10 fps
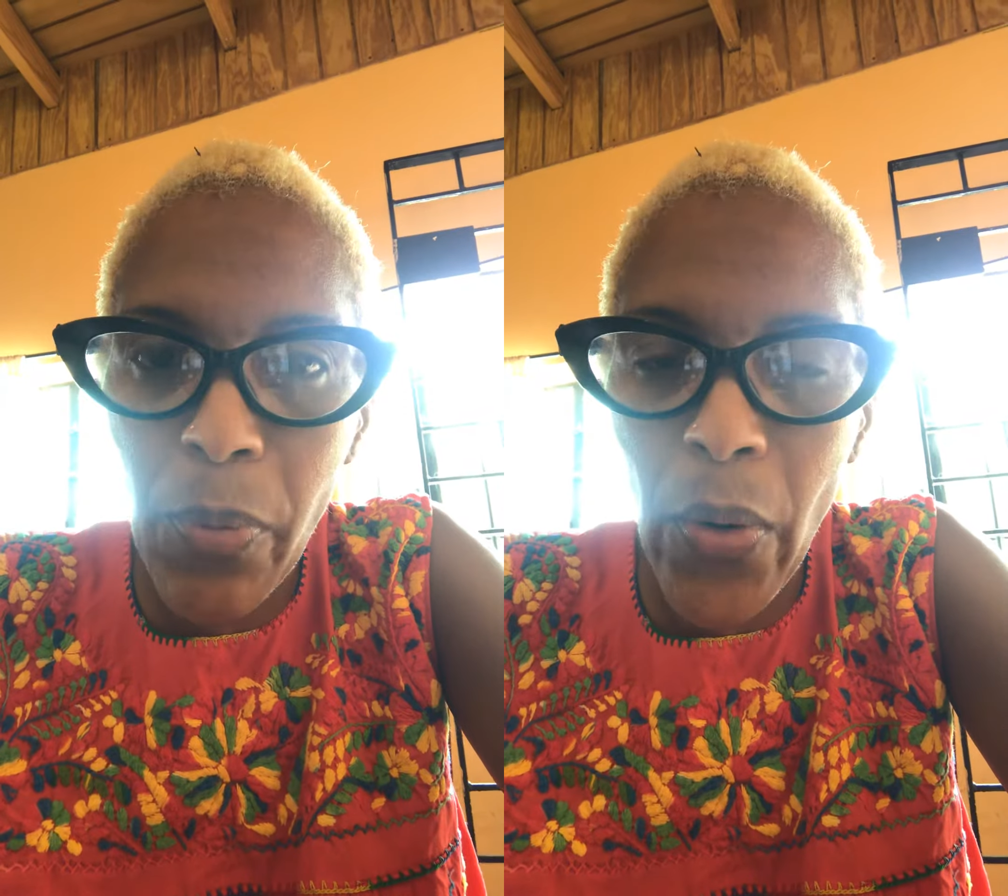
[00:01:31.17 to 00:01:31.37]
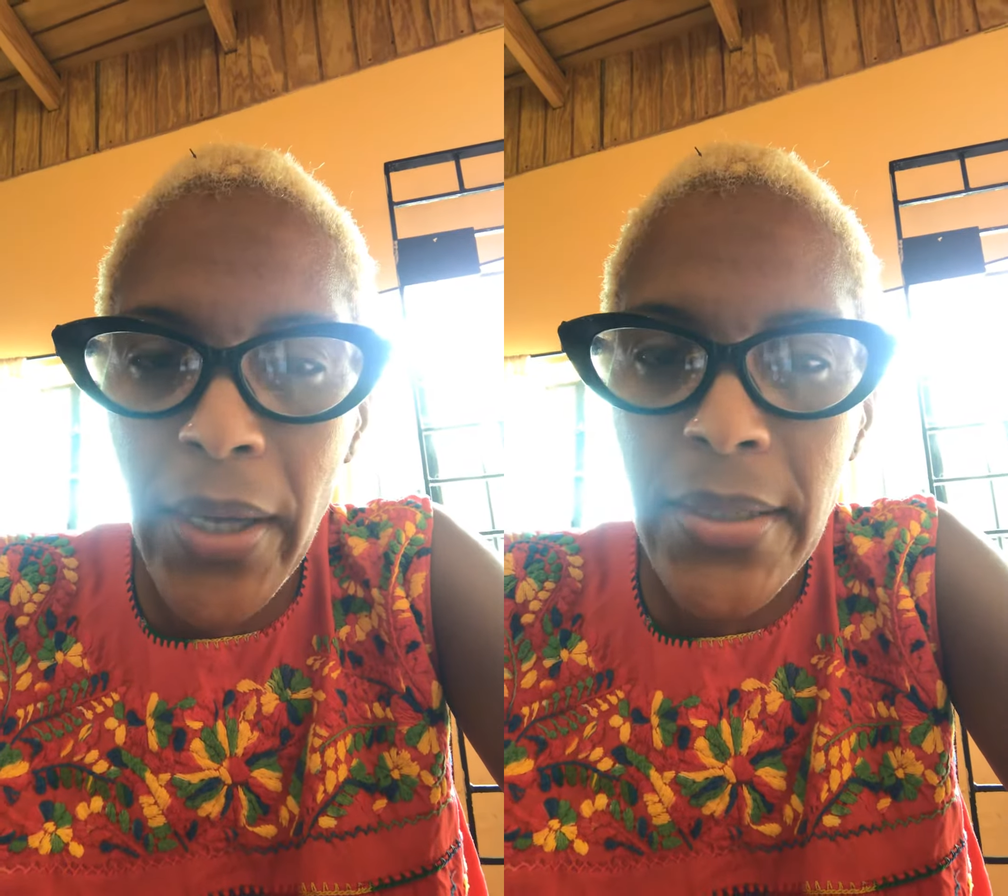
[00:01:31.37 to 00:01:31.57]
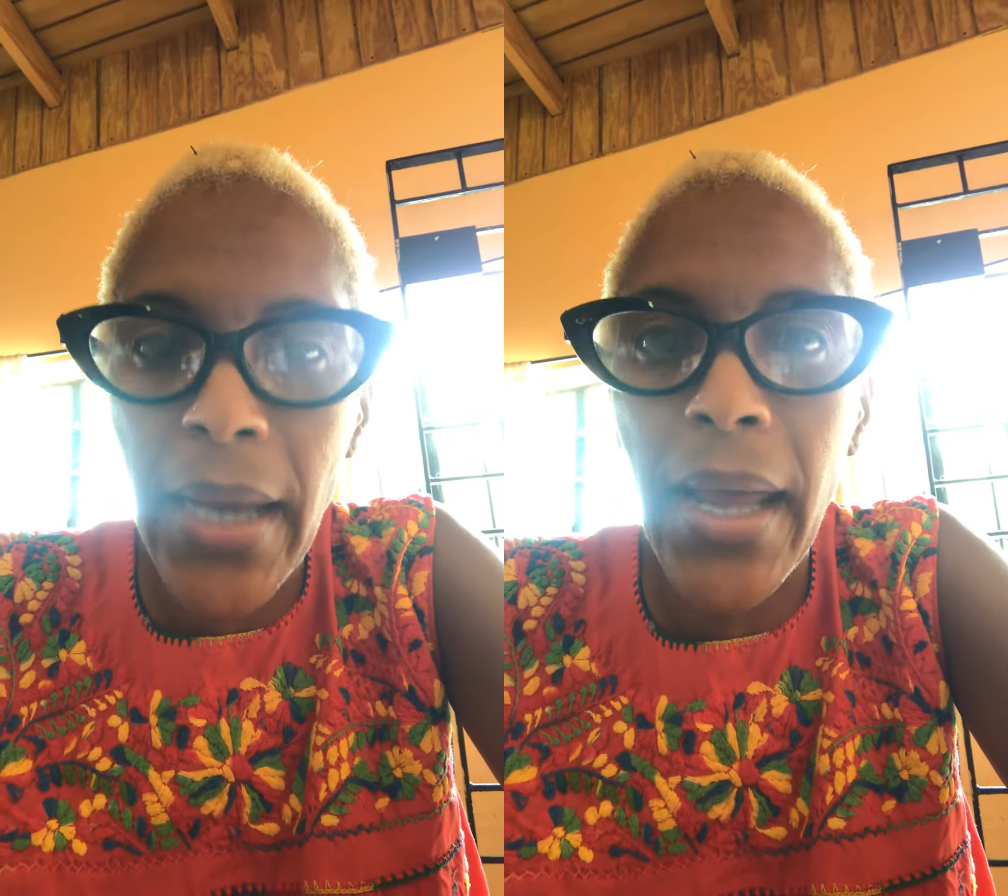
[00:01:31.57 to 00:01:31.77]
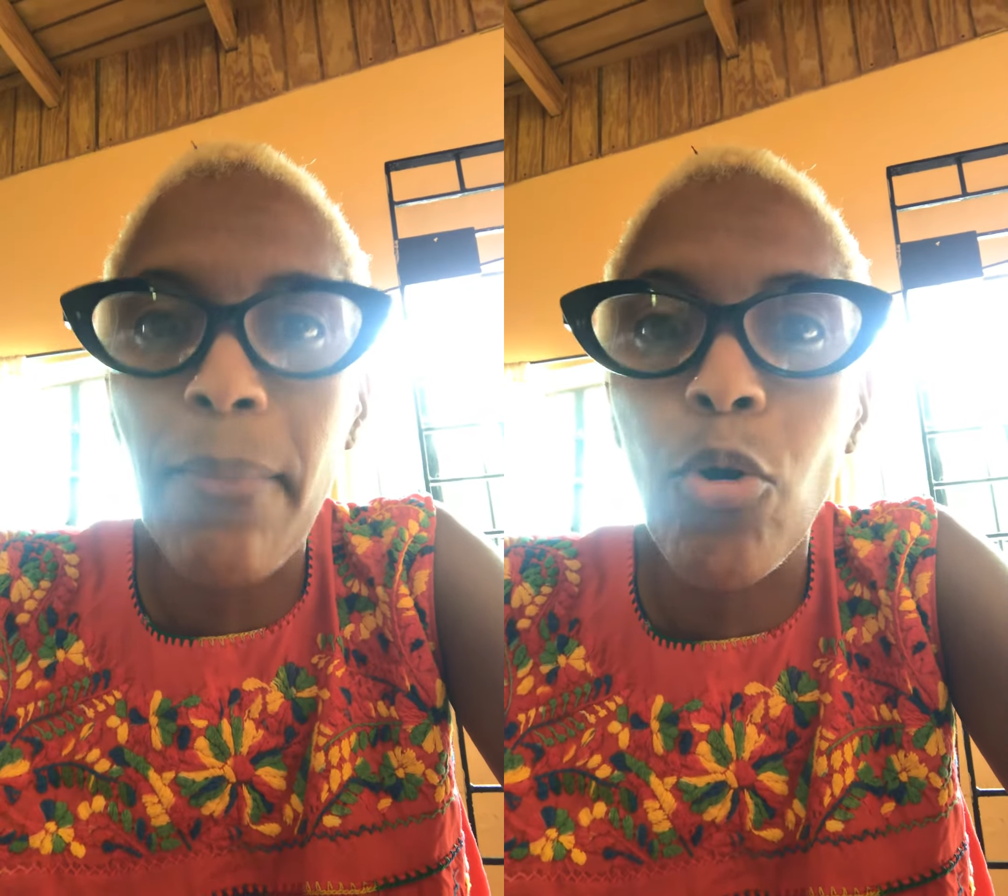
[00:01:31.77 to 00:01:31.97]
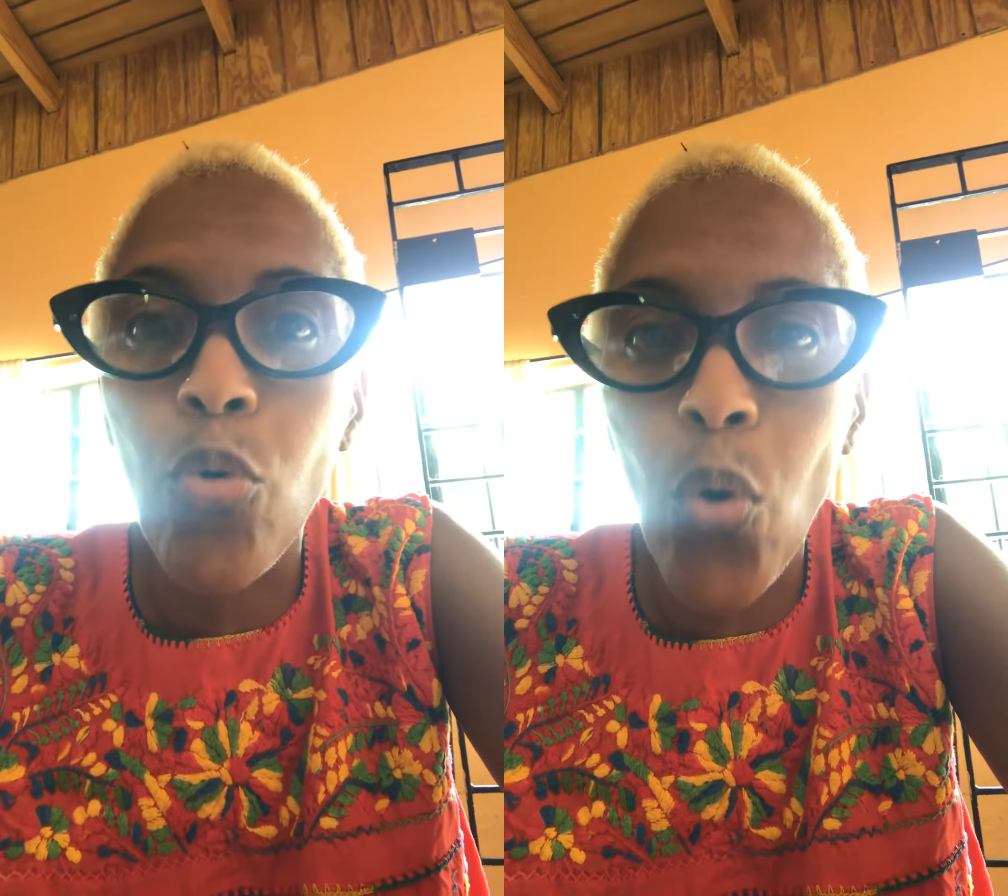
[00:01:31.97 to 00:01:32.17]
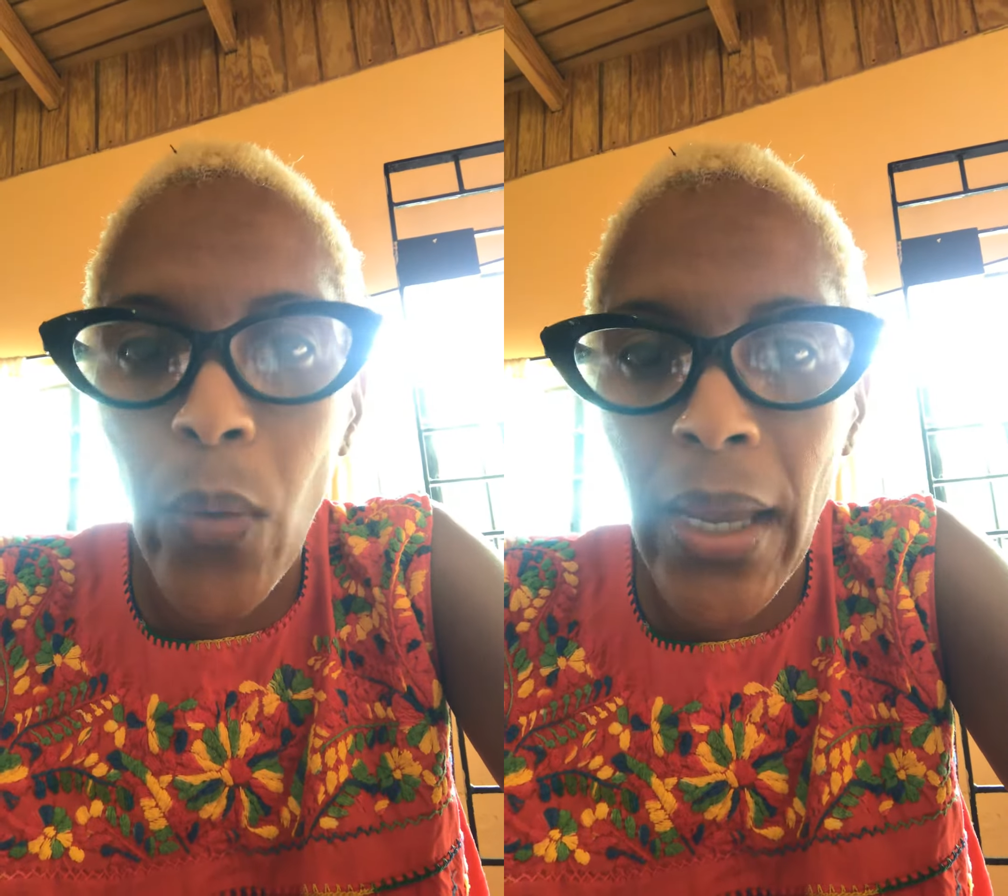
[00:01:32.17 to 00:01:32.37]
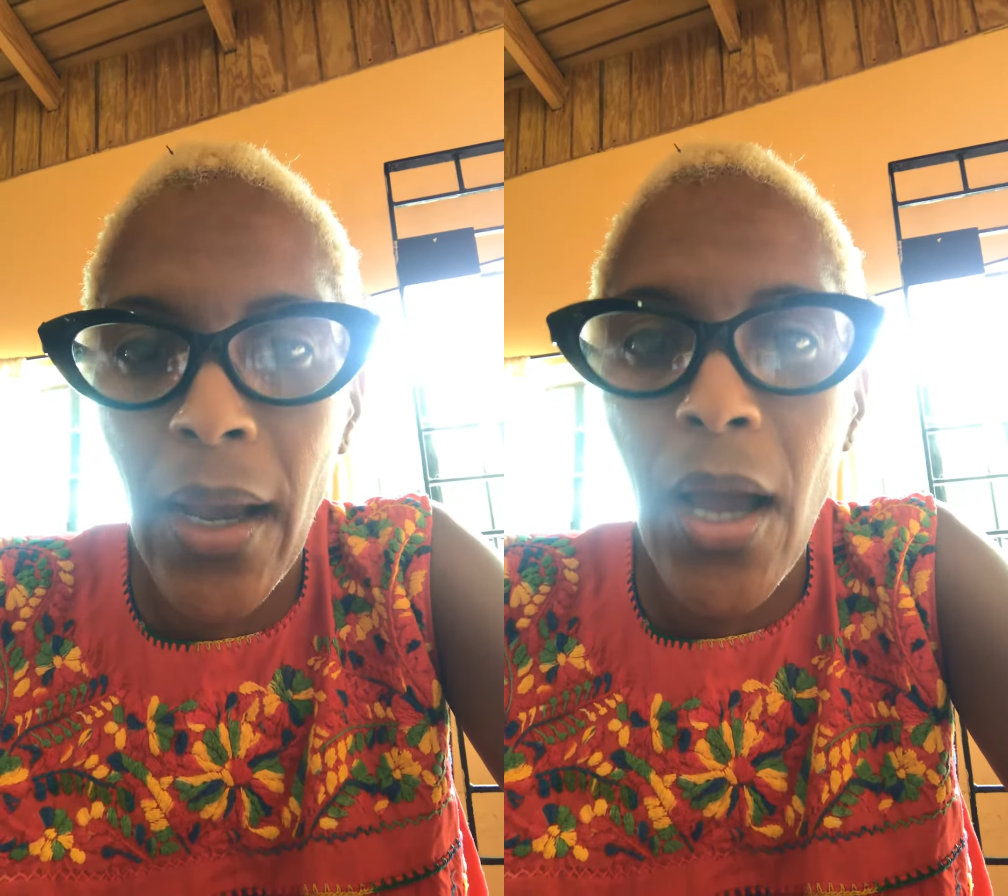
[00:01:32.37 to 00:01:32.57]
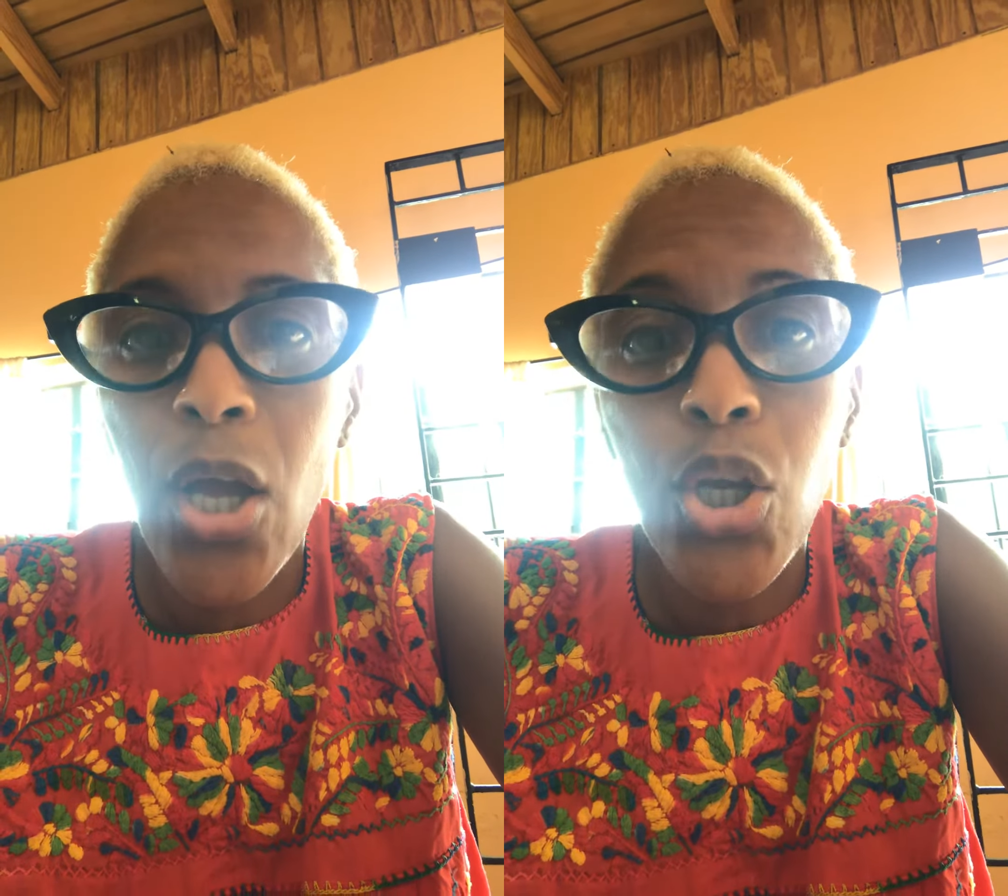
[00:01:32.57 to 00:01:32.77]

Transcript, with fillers: point and I'm growing.